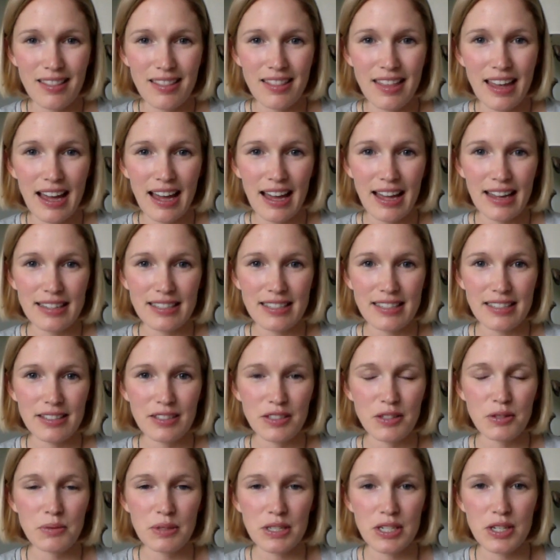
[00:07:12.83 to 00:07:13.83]
That
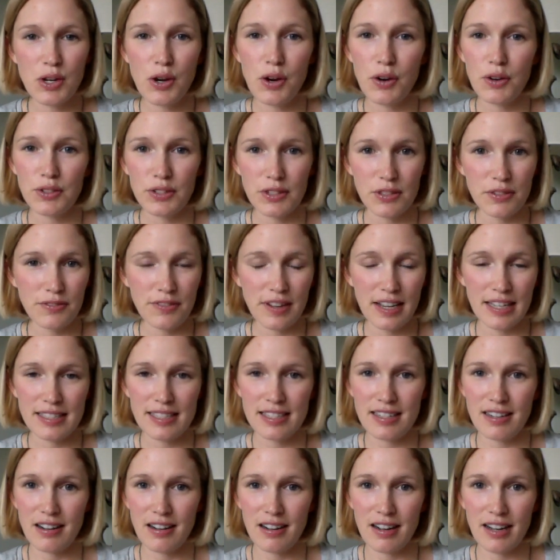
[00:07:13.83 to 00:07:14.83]
you would turn your face
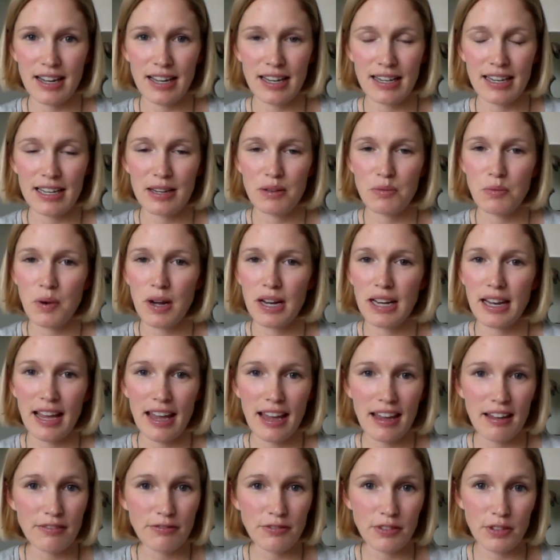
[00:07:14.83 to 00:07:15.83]
to God in
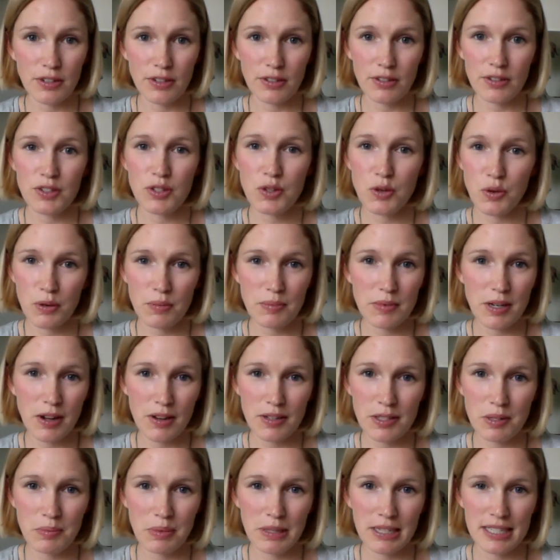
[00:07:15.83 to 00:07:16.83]
whatever
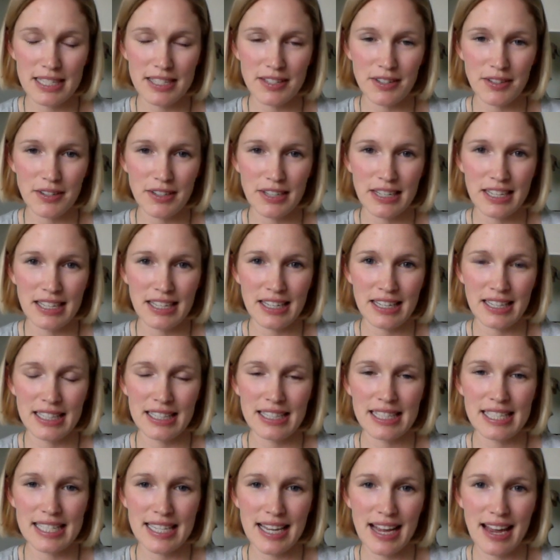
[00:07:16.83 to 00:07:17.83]
storm-tossed place you're in
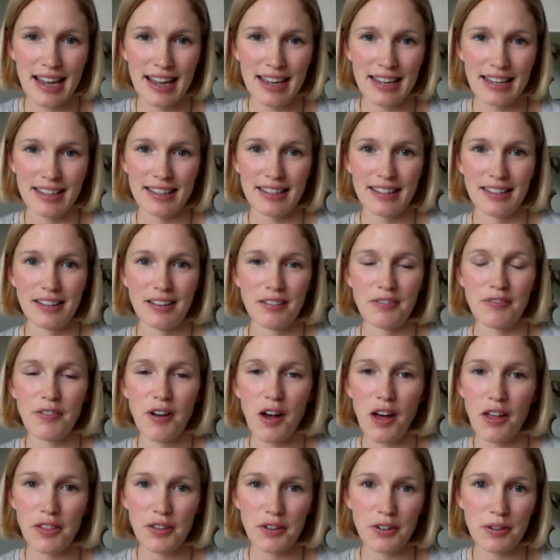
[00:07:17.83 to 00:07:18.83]
and say,
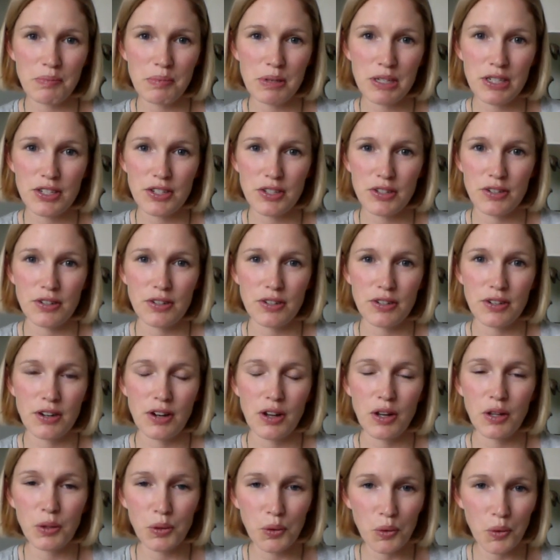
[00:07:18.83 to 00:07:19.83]
"Father, put your
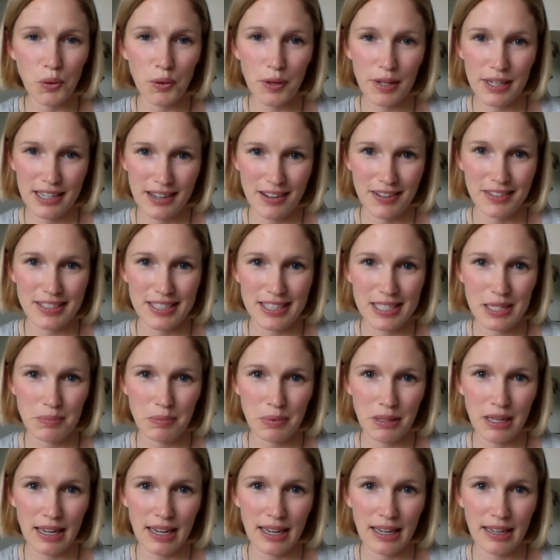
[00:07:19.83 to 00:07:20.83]
glory on
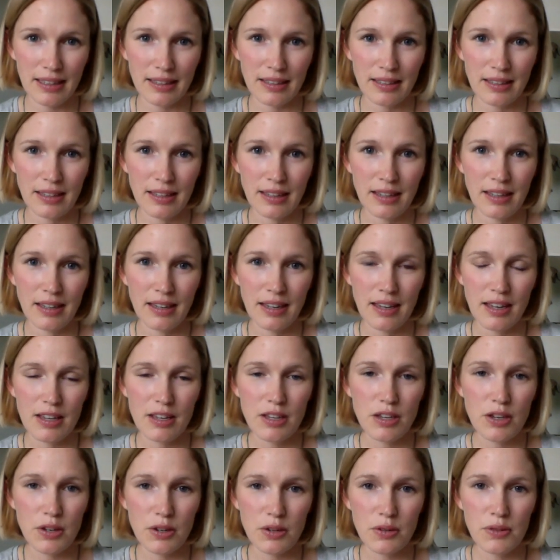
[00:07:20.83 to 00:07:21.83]
display.
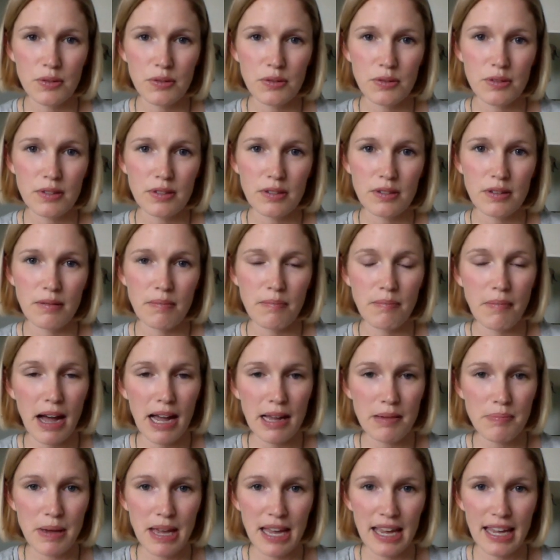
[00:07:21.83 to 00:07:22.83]
Use
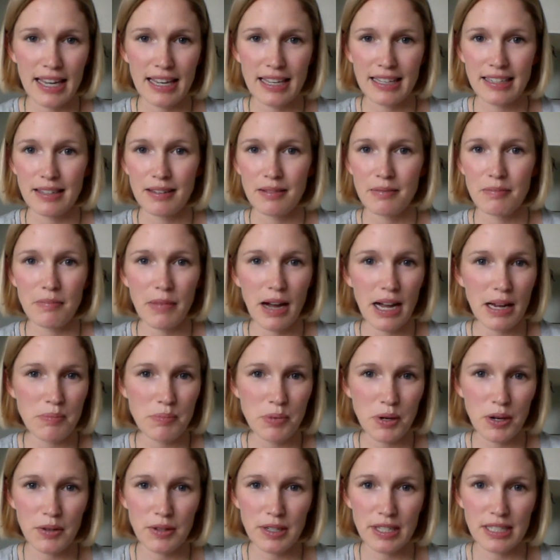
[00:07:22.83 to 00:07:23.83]
my pain, my
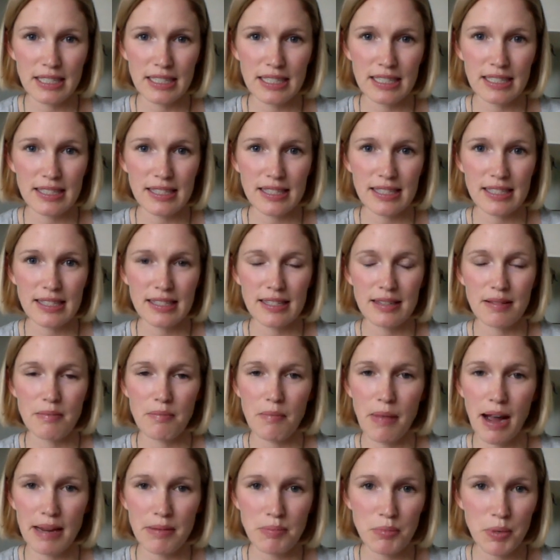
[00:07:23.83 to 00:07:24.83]
brokenness,
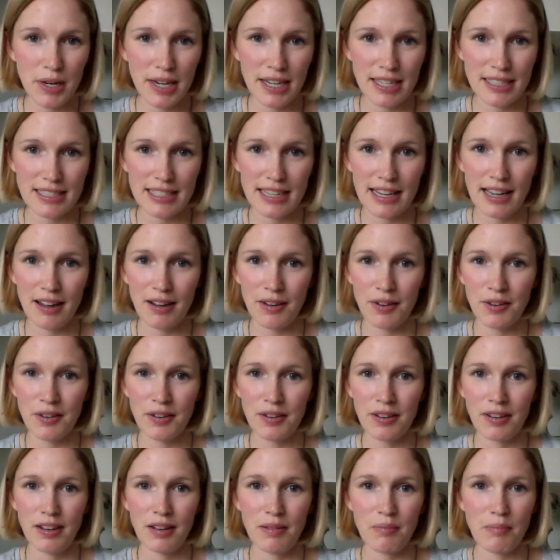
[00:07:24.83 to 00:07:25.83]
my breakdown,
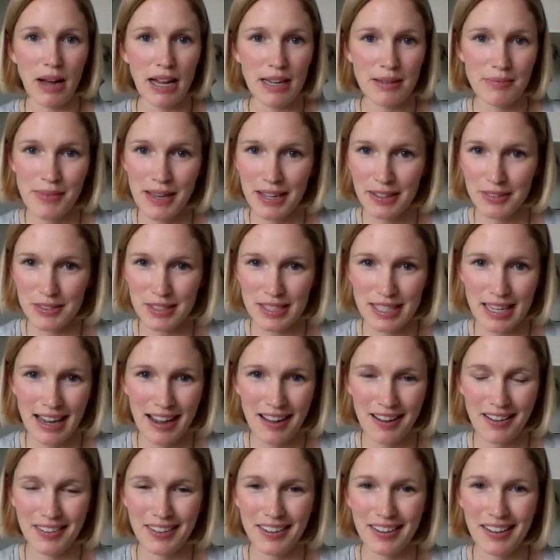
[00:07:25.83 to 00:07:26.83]
my
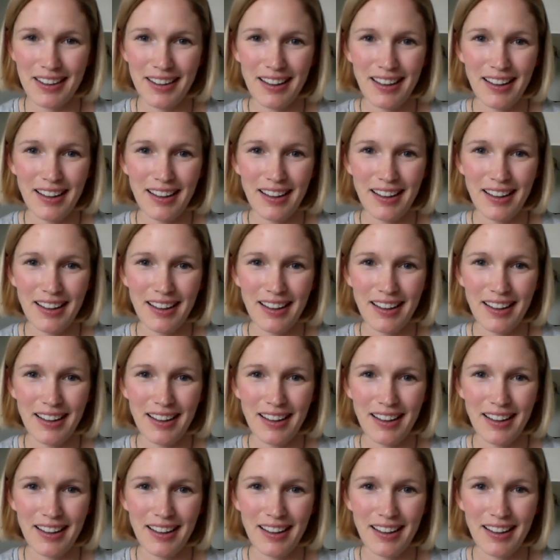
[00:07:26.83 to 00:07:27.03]
meltdown.